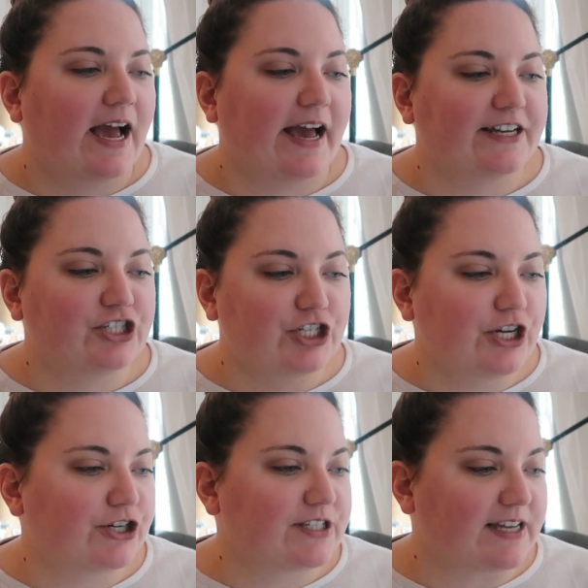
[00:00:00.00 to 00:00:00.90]
And
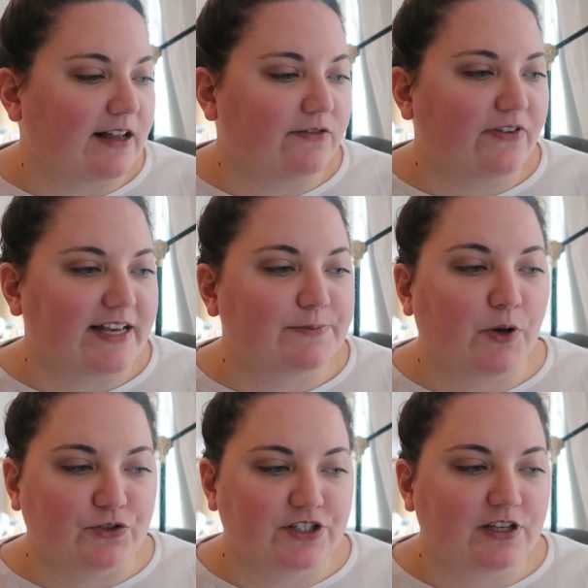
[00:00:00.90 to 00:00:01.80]
she herself has
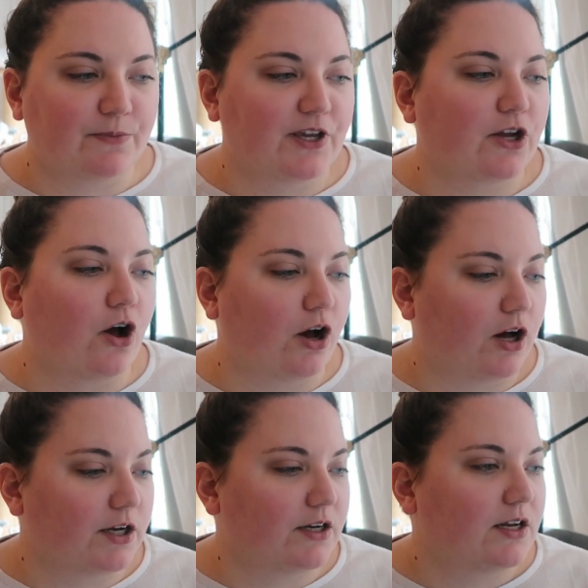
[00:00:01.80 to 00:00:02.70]
posted something
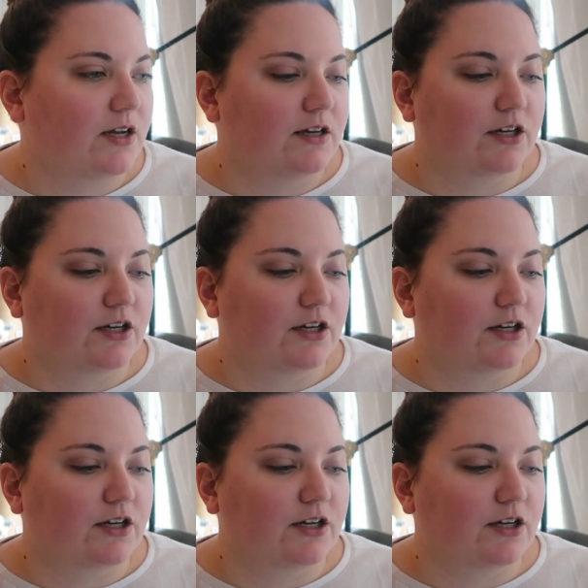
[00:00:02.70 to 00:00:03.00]
on